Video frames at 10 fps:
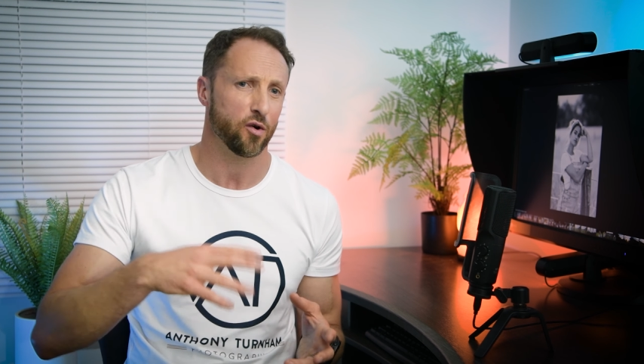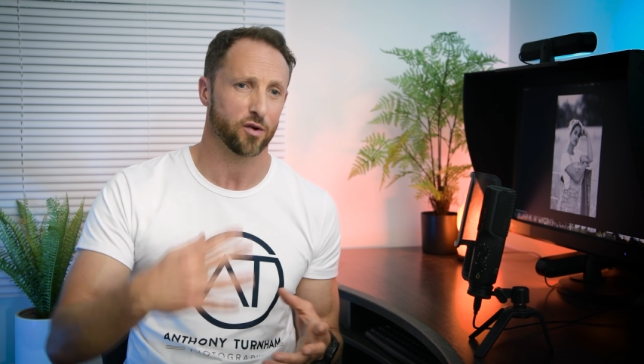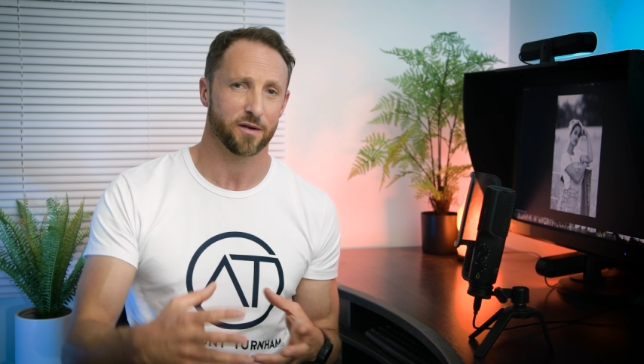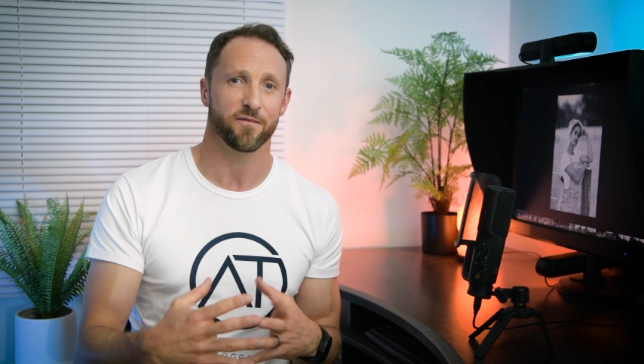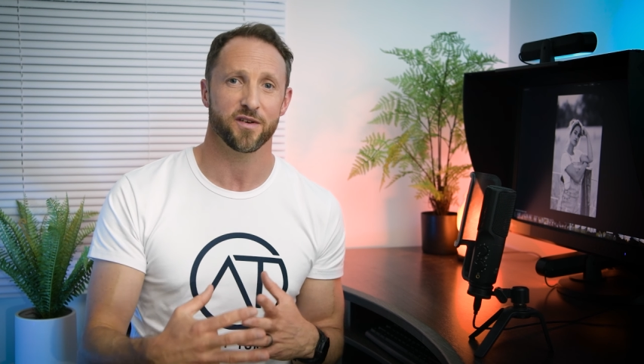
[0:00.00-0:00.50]

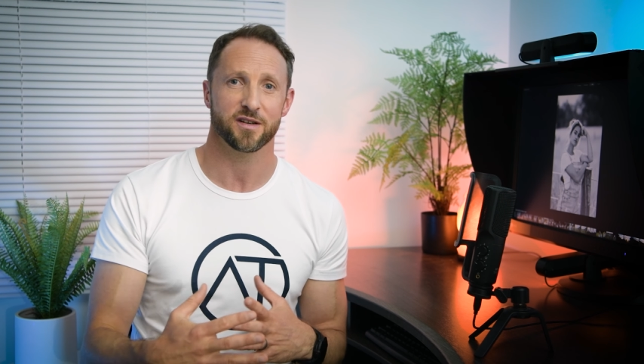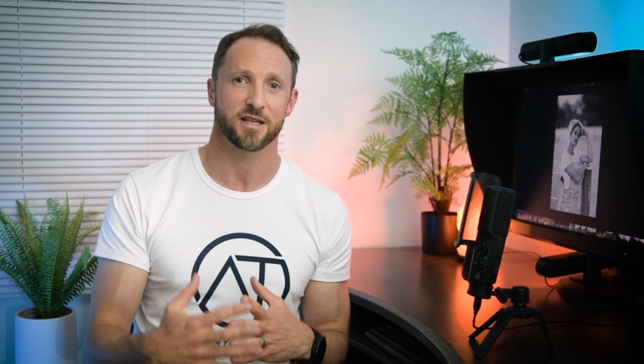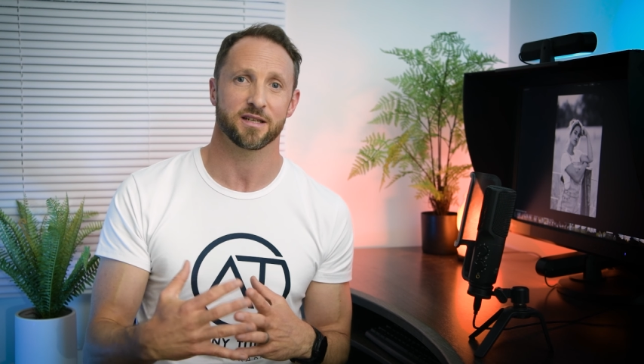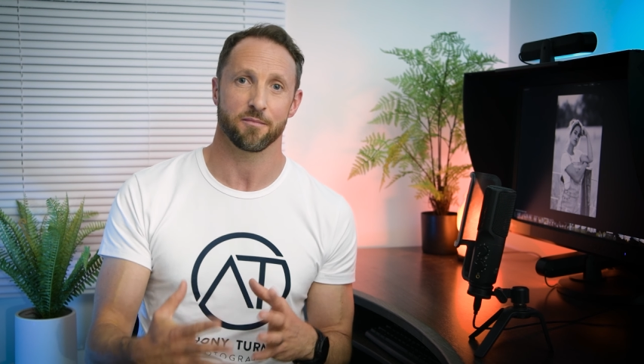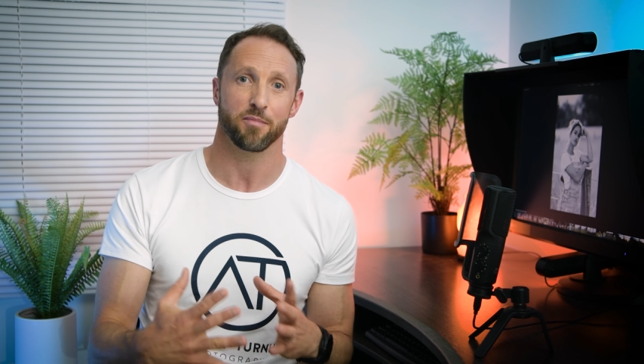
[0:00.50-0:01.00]
on
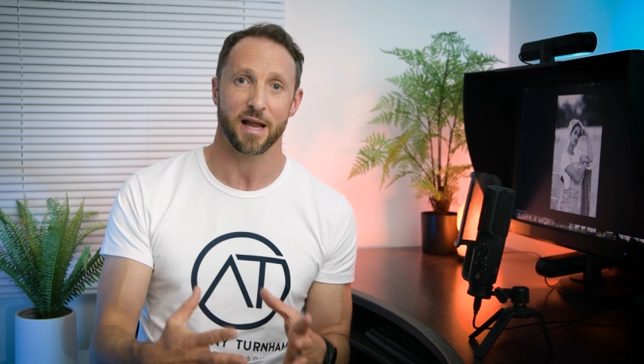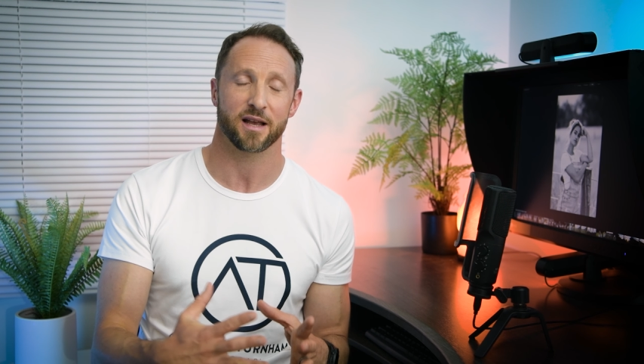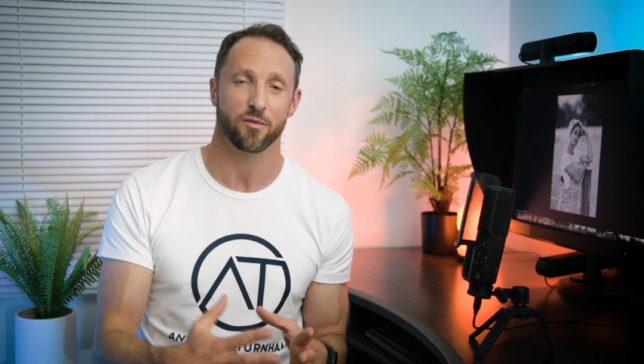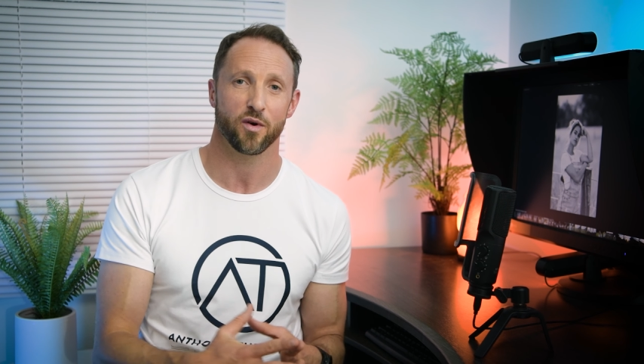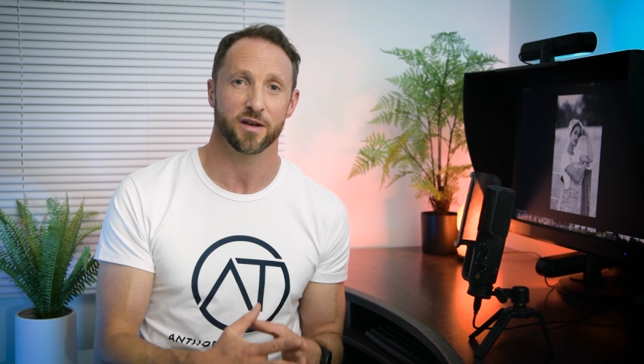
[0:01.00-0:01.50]
converting to
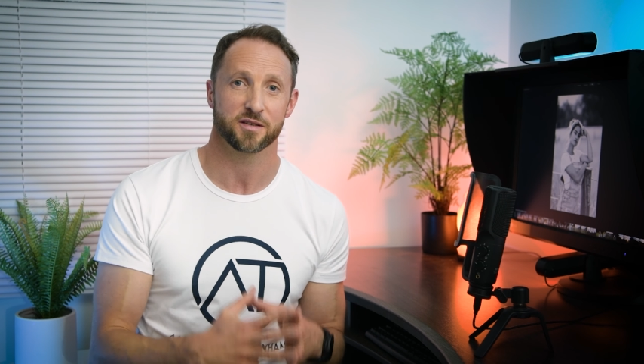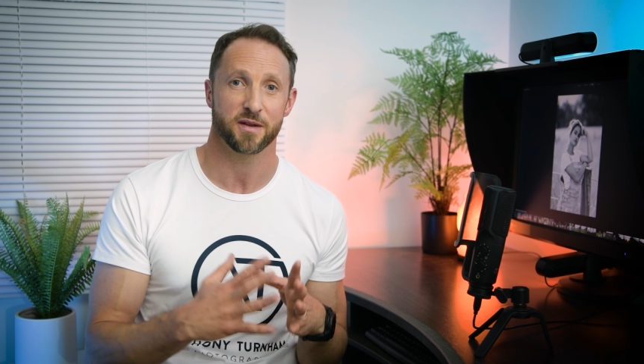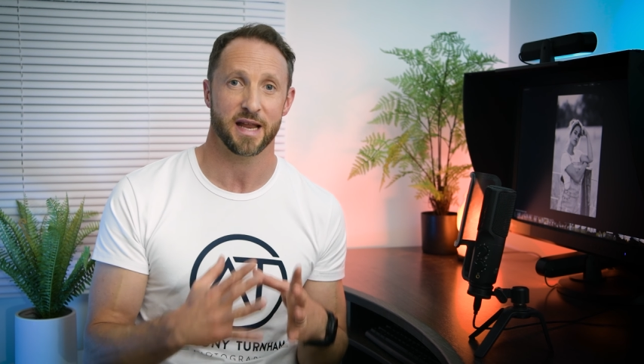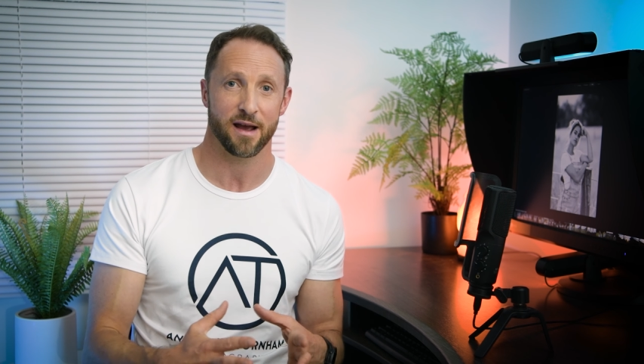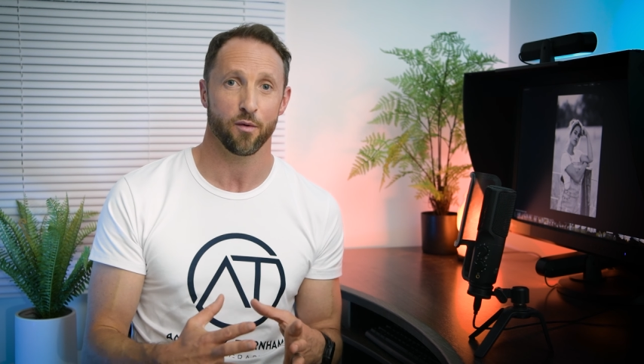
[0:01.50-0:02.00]
black and white has
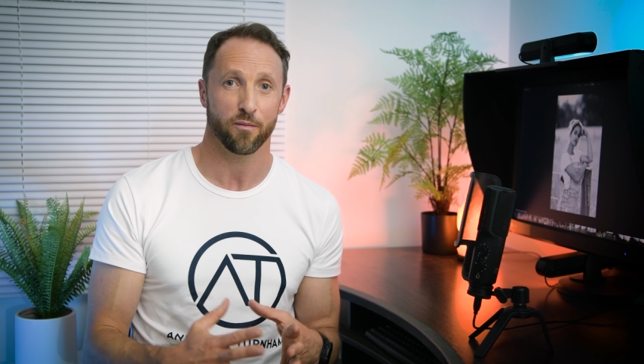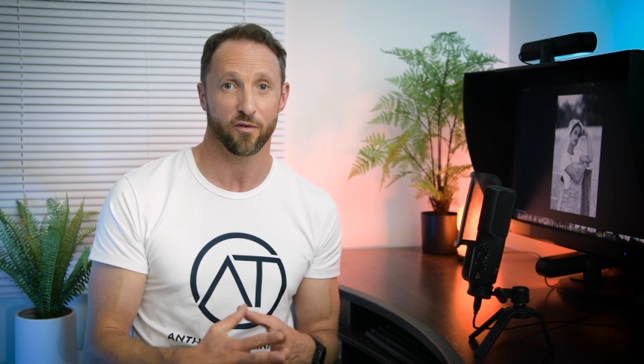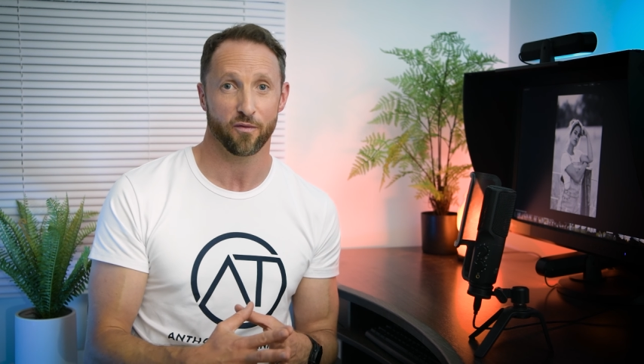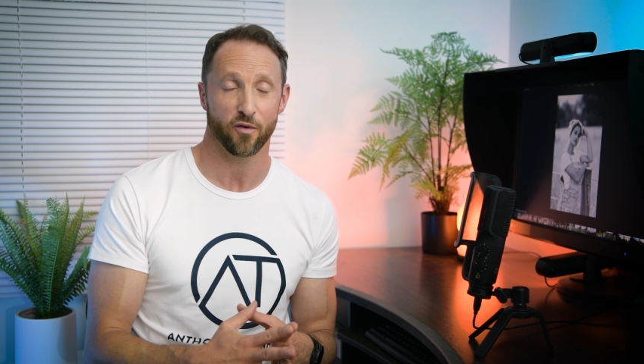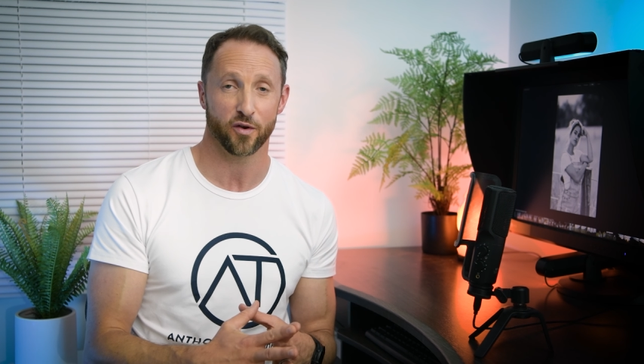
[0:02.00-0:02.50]
been
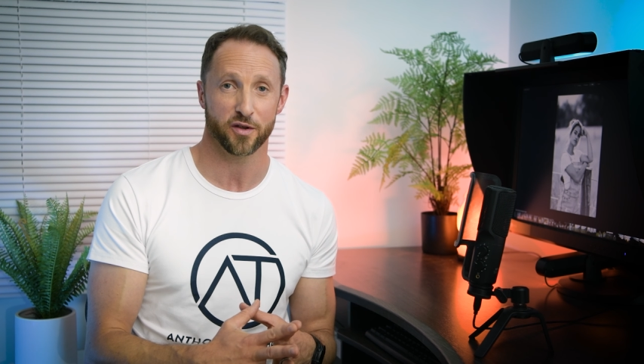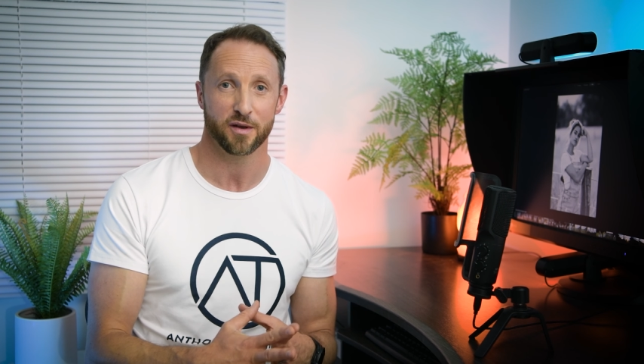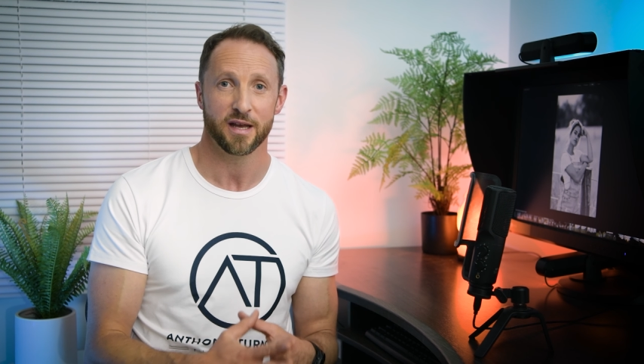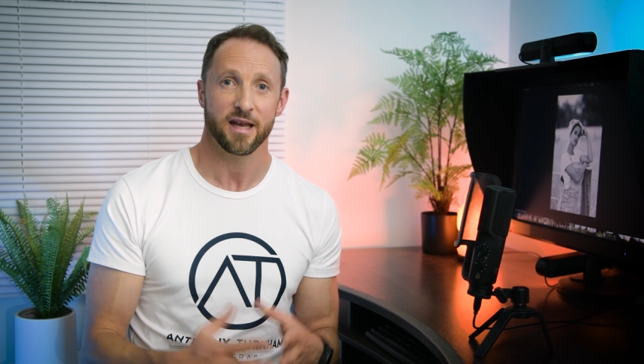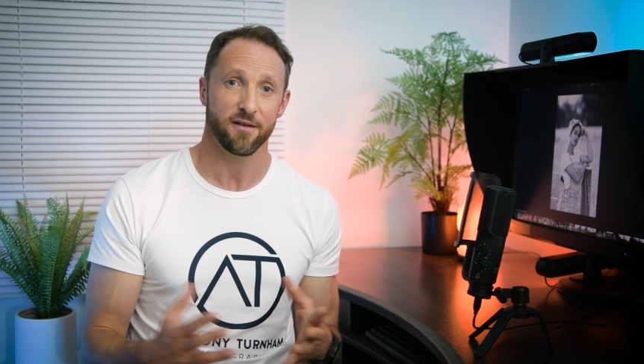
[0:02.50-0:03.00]
helpful for you.